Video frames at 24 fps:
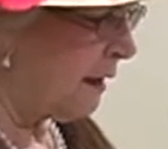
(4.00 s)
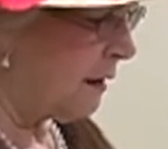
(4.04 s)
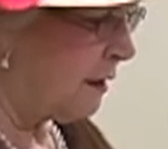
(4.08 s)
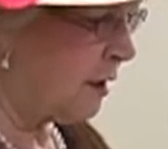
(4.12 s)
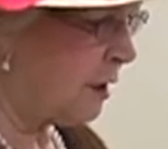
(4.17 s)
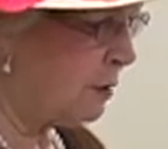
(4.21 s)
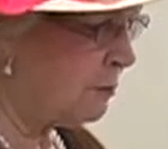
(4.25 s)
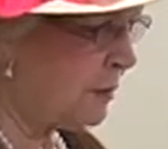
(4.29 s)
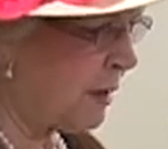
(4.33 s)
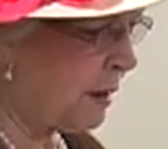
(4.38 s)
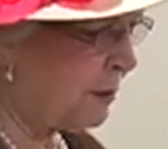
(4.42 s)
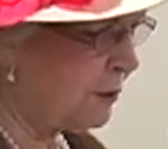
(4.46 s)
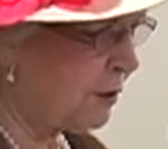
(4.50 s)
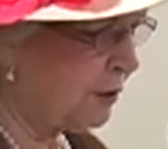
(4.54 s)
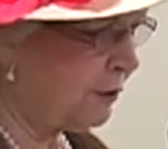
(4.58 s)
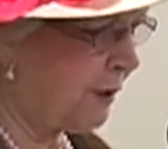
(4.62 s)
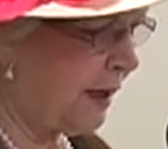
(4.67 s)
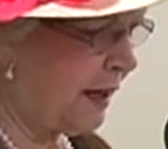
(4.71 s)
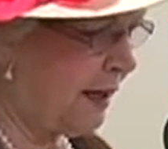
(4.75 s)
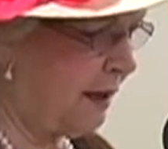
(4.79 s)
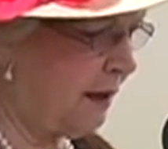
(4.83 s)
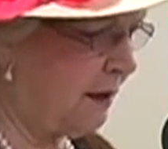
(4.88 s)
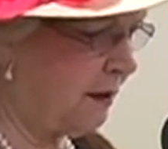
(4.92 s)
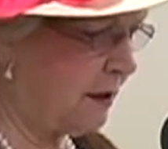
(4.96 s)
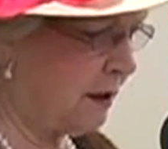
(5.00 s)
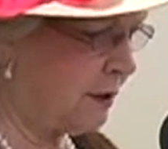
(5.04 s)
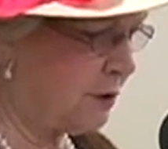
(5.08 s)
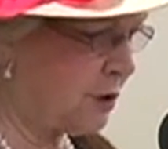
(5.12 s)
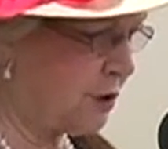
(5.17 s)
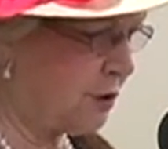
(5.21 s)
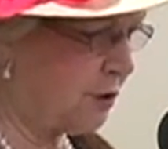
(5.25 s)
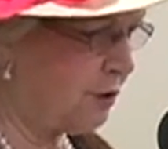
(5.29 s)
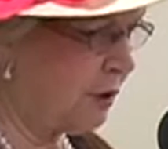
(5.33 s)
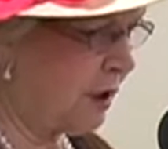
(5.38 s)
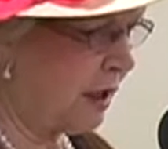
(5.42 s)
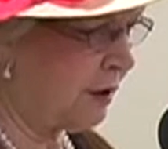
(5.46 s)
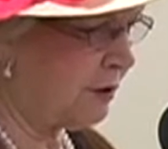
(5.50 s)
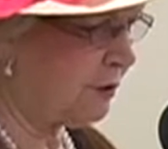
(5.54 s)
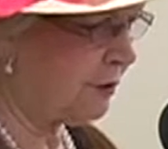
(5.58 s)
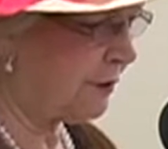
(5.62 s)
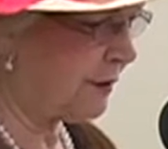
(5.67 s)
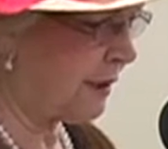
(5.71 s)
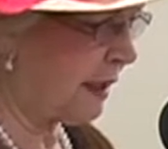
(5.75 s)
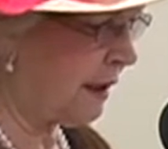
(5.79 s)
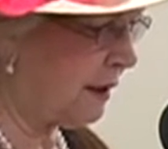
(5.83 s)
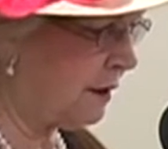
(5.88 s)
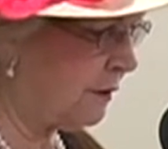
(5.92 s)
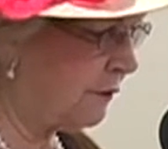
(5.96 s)
commemorating the
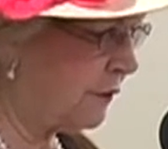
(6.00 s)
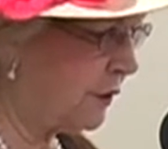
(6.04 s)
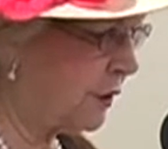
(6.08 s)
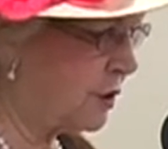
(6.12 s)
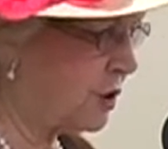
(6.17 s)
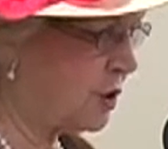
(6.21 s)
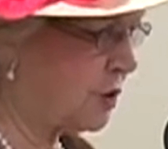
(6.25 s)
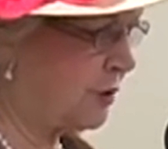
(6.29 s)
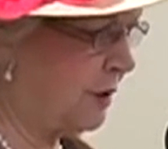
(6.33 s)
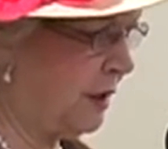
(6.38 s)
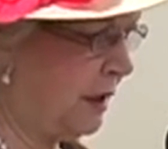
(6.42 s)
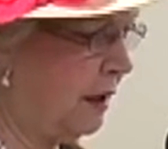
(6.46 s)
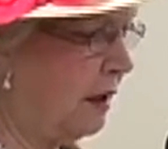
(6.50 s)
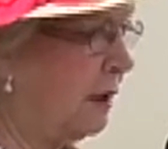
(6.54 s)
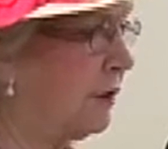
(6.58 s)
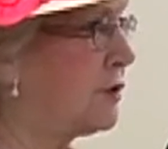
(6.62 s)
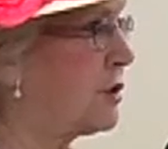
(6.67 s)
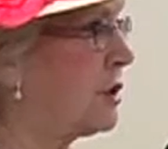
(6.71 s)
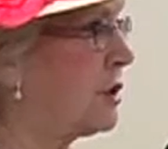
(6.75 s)
200th anniversary of